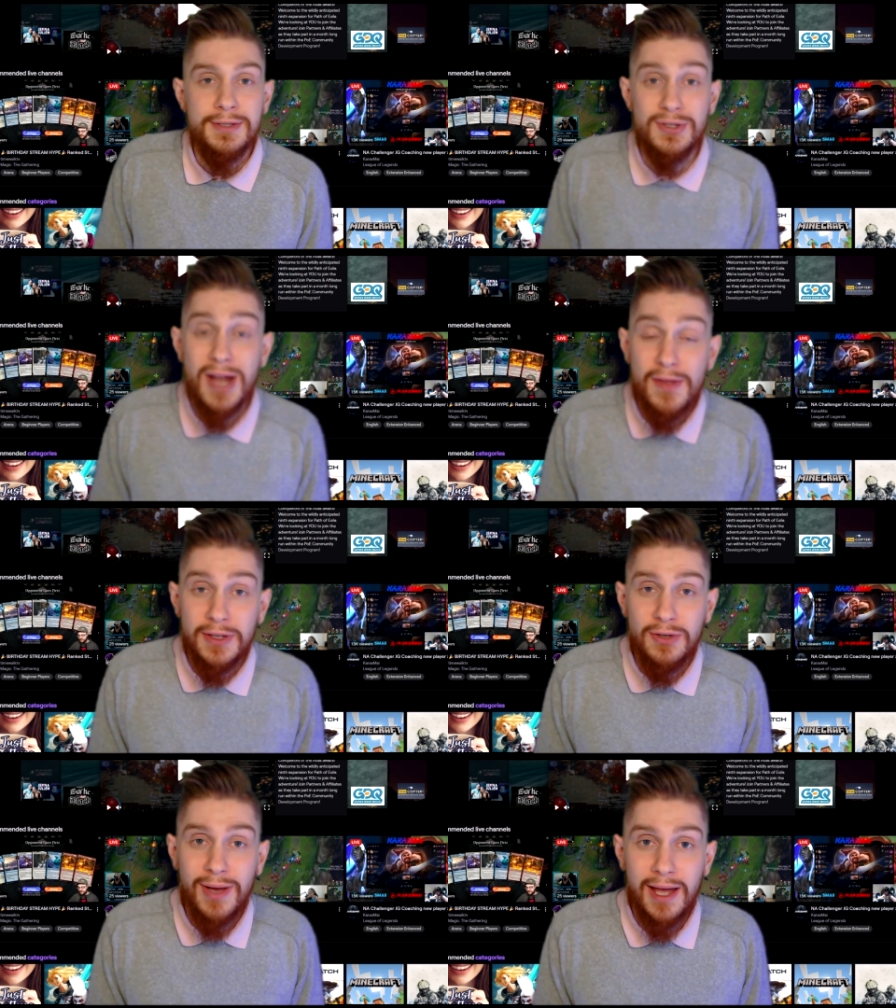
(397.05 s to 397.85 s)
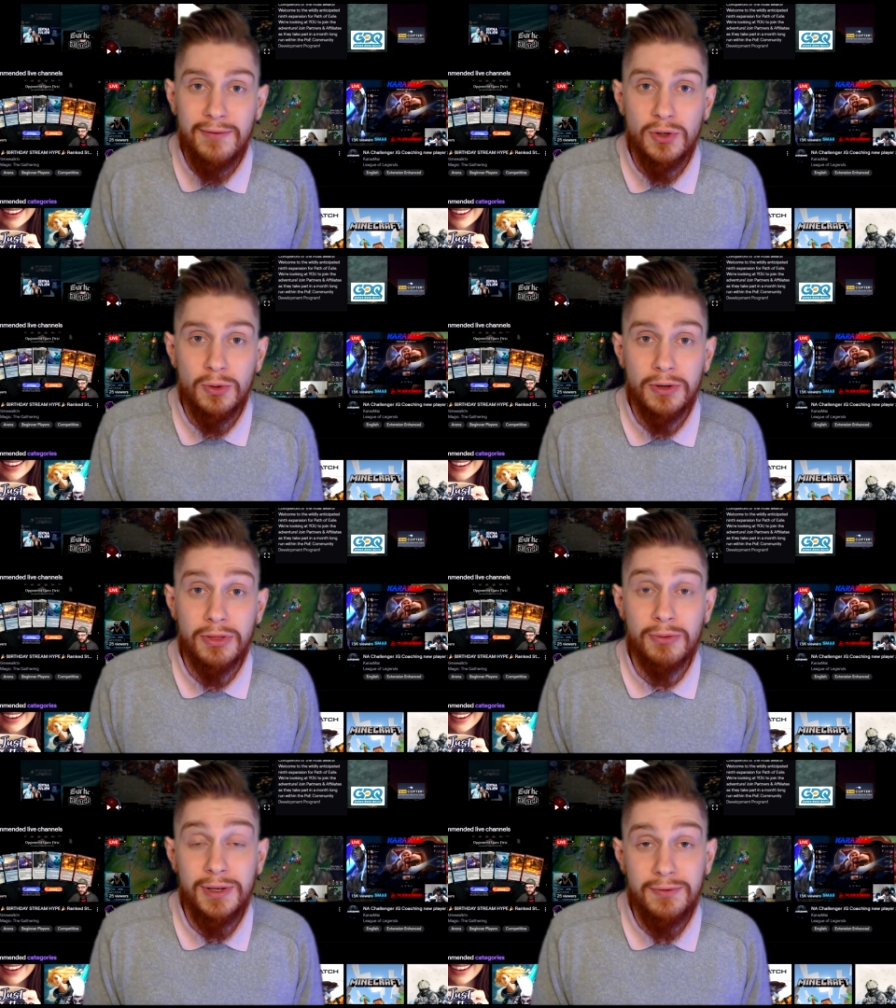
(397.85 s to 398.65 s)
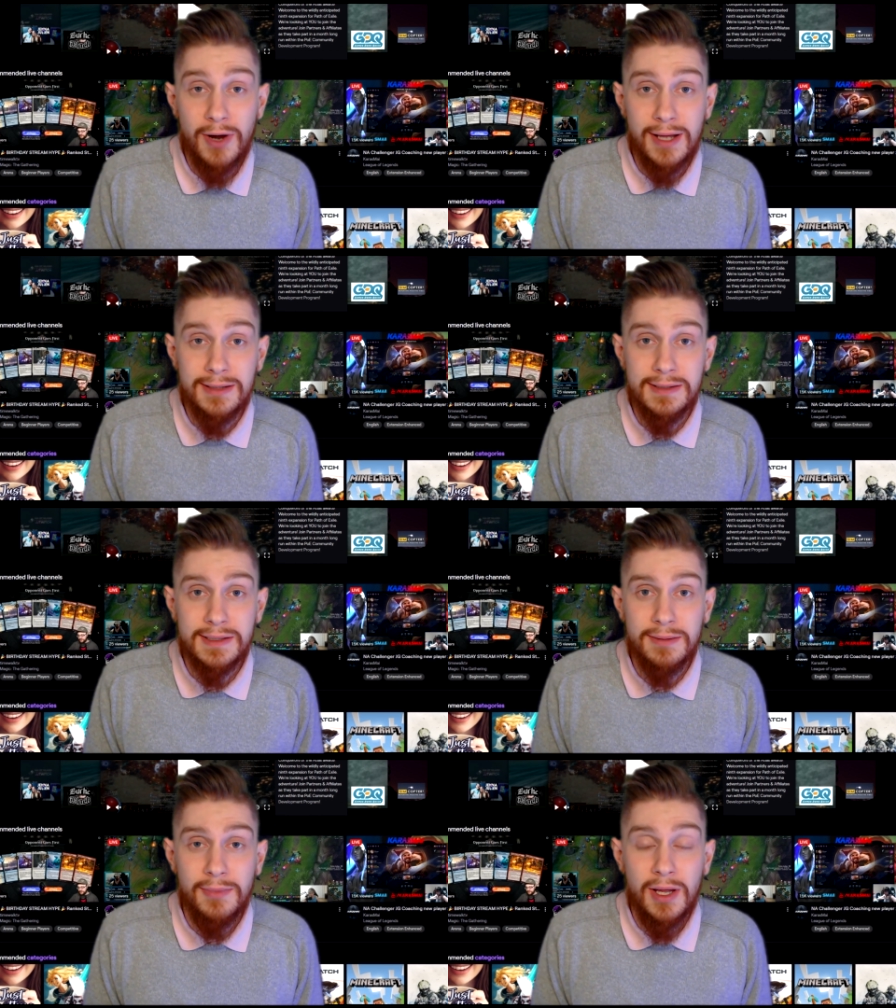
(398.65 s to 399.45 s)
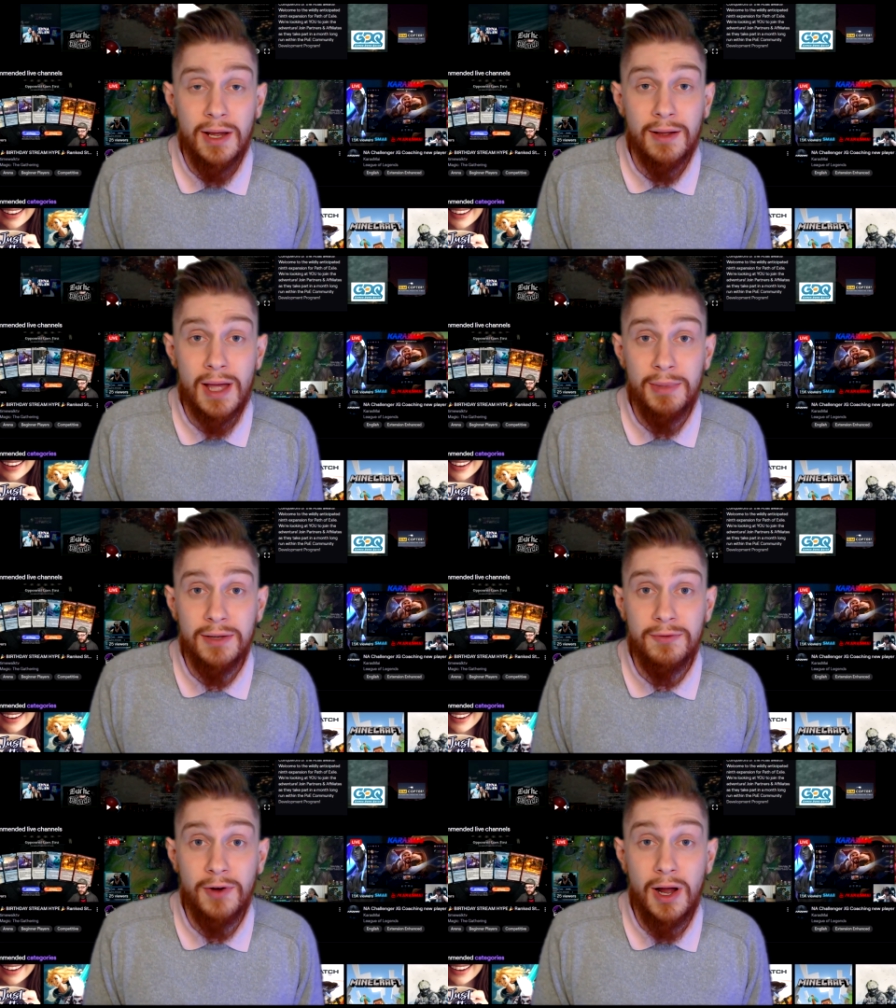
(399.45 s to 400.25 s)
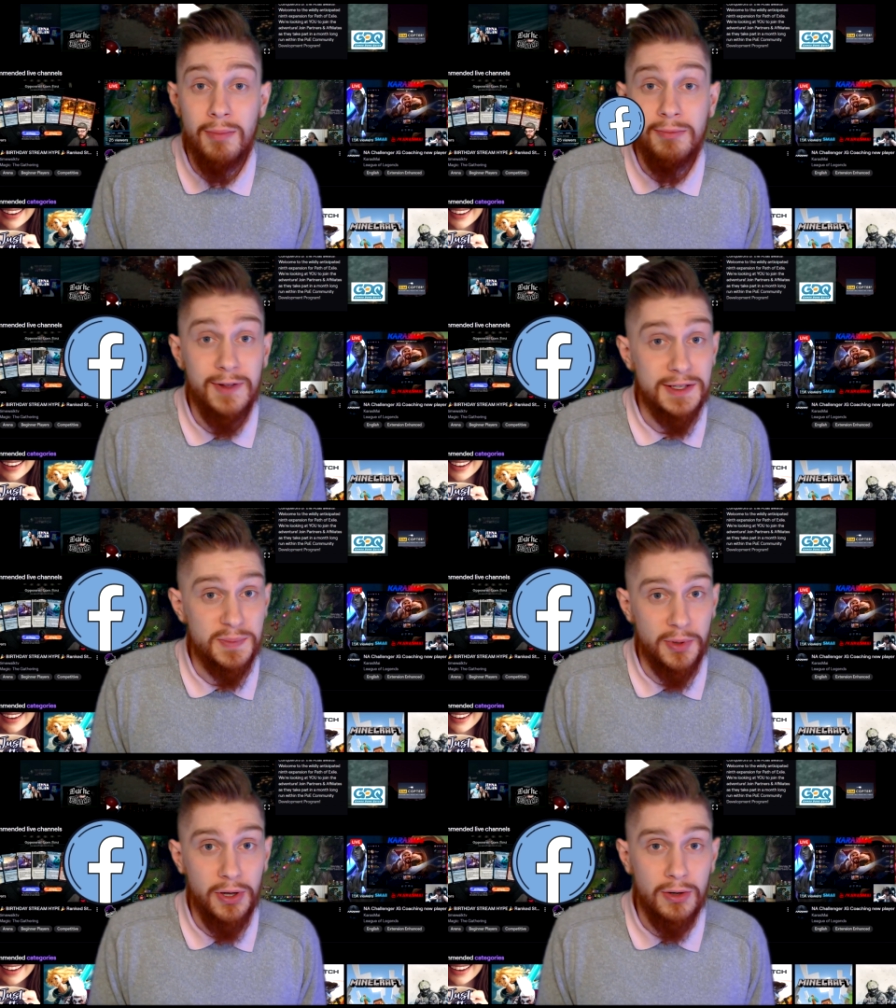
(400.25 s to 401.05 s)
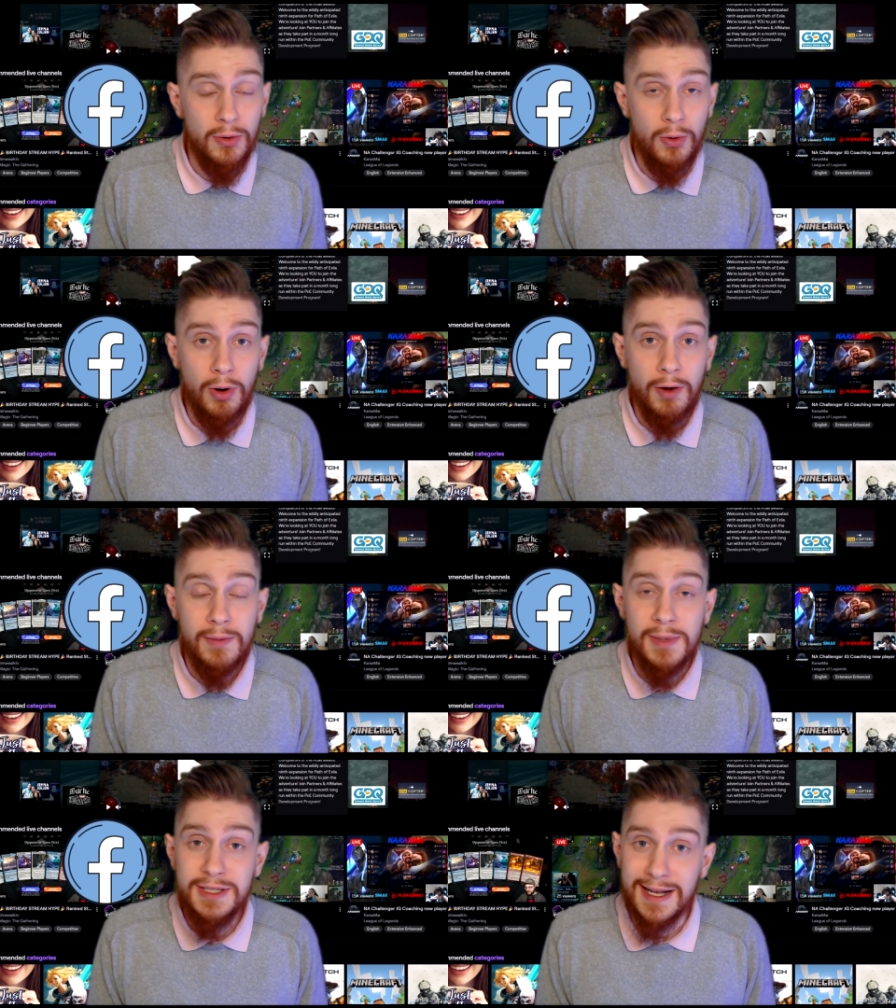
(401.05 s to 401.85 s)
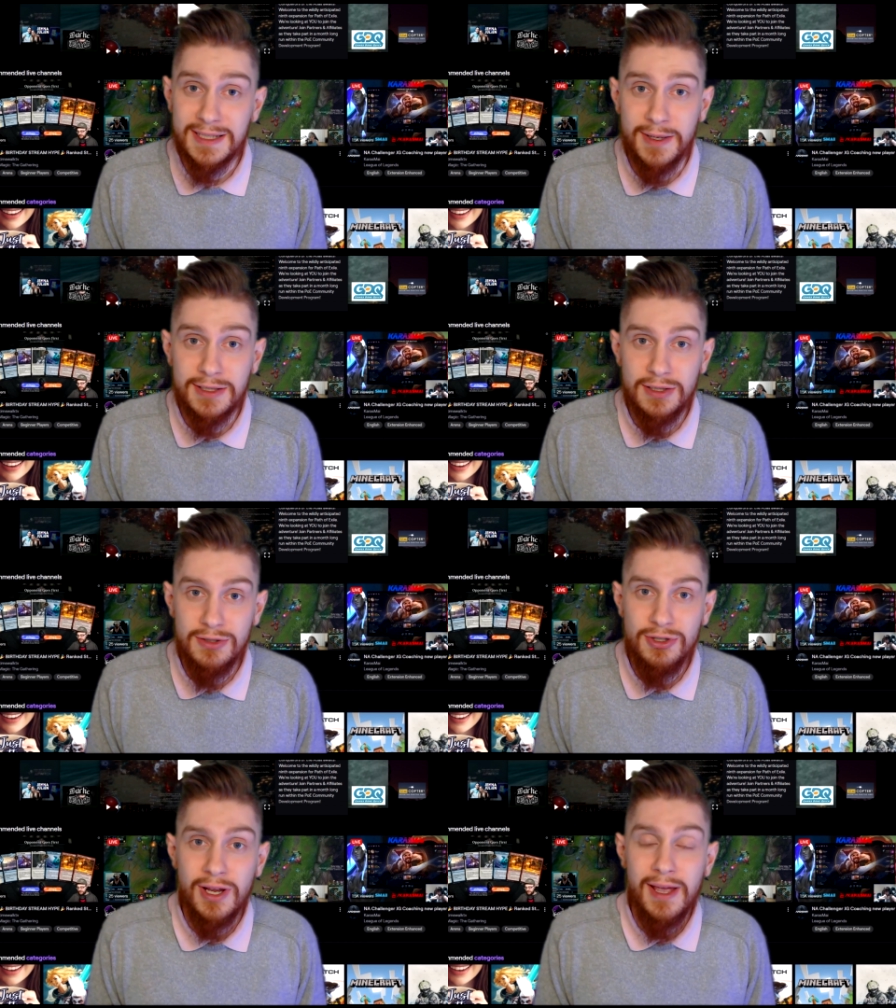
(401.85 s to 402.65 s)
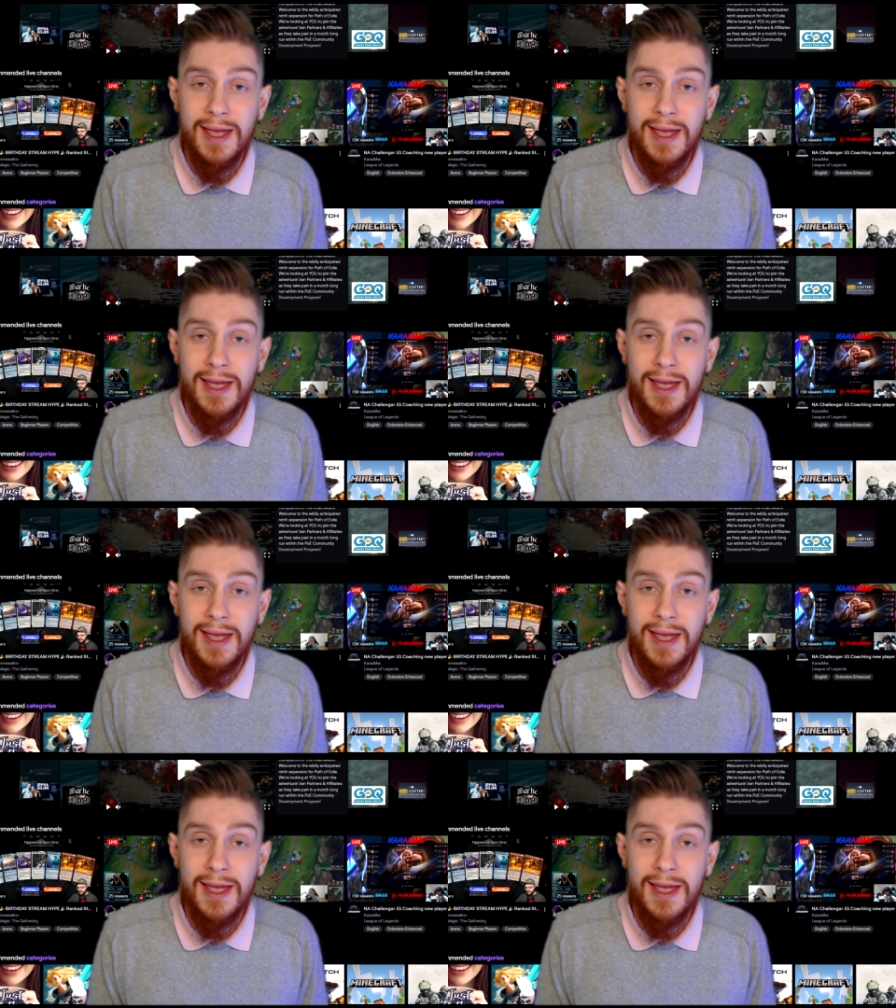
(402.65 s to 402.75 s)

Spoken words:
Now that you have your 3 friends coming from Facebook or from a text message,